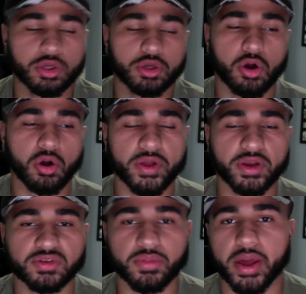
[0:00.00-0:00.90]
all that
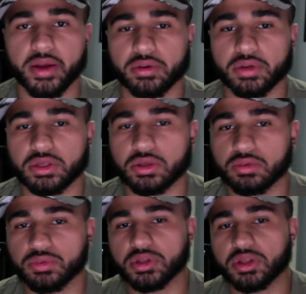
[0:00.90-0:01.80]
doesn't matter.
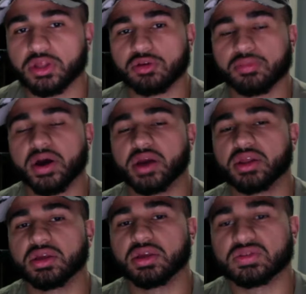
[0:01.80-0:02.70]
Your
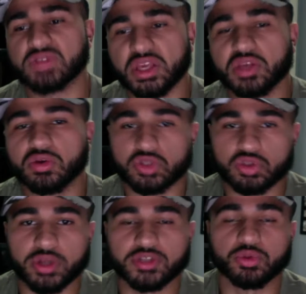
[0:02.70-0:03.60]
body is taking on
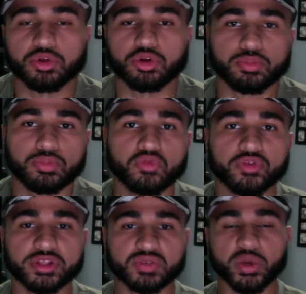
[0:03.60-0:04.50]
stress when you're
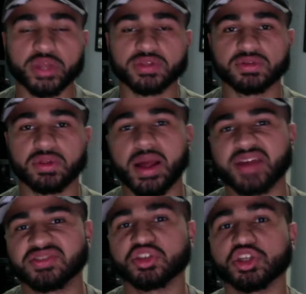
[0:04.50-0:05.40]
moving these weights. So the
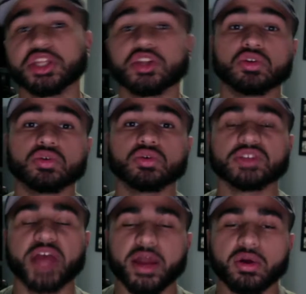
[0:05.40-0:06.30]
last thing you need to do
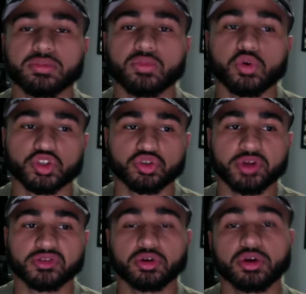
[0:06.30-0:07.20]
is add on more
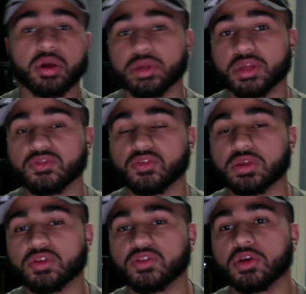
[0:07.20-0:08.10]
stress, or coming into
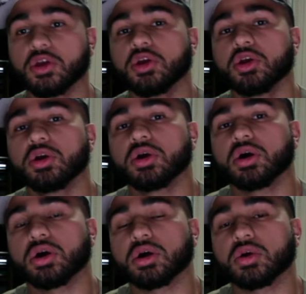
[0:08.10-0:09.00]
these
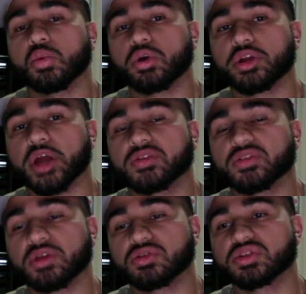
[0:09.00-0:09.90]
workouts
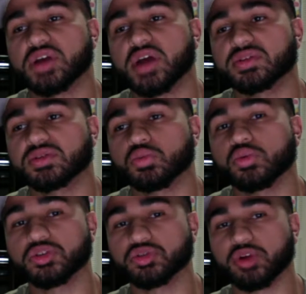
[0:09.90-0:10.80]
and exercises
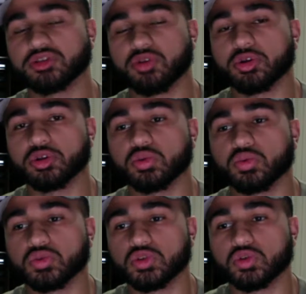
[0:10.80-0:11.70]
with stress on
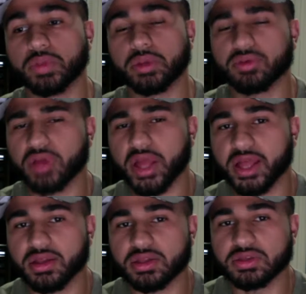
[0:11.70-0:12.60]
you, to be able to
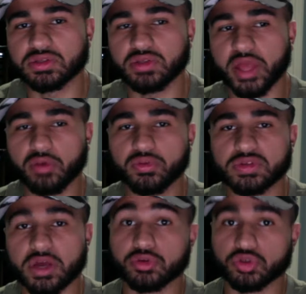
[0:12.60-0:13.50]
handle these
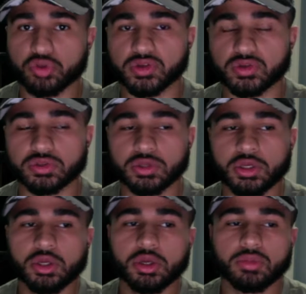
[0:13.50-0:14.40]
other stressors,
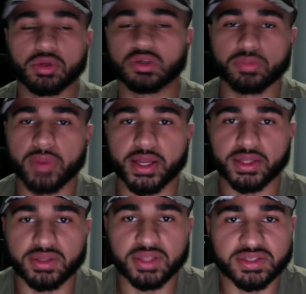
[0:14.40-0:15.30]
because your body
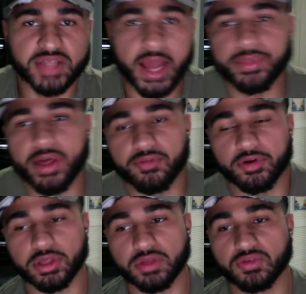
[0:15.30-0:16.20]
can get tapped out
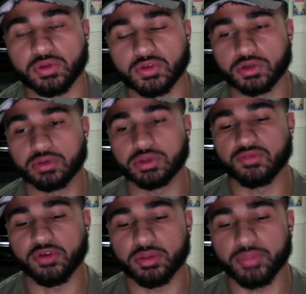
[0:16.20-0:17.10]
very easily. So it's
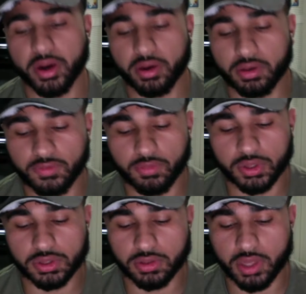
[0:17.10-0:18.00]
very imperative to
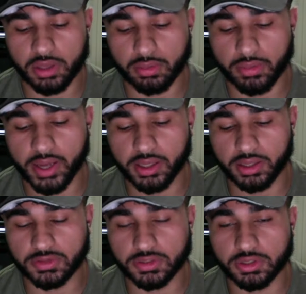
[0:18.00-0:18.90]
make sure that your
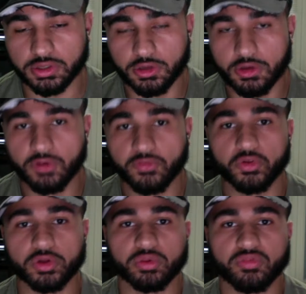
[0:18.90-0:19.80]
body is
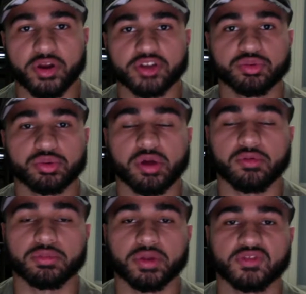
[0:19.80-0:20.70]
fully refreshed and
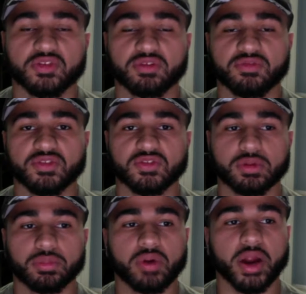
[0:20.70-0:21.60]
recovered mentally and
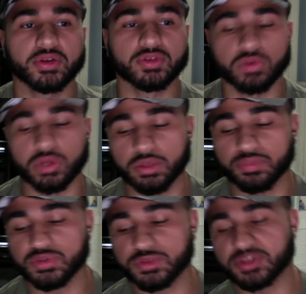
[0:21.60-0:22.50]
physically prior to any
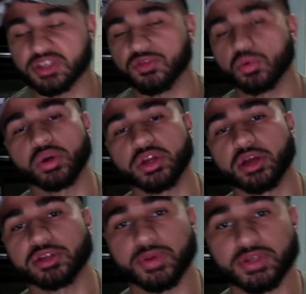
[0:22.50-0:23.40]
specific
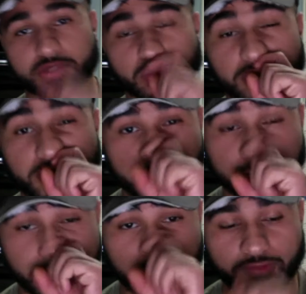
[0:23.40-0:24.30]
workout, especially when
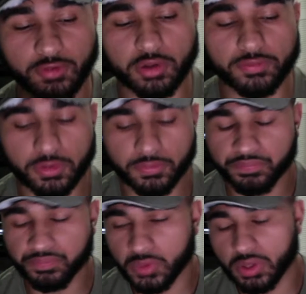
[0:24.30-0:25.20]
intensity is involved.
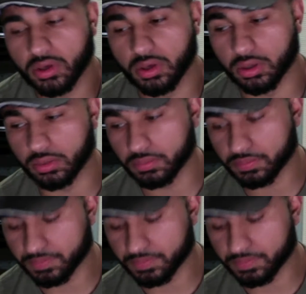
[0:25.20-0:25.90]
At